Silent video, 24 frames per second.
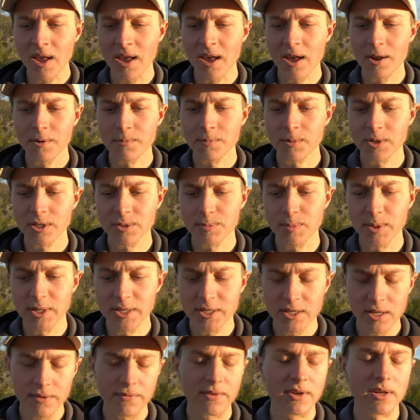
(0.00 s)
And
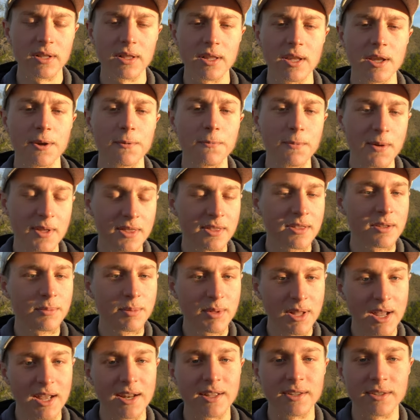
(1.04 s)
specifically with the
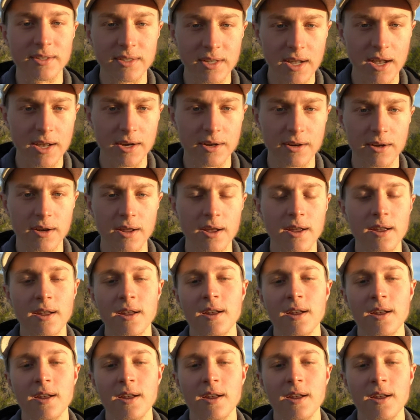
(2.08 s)
planet Saturn,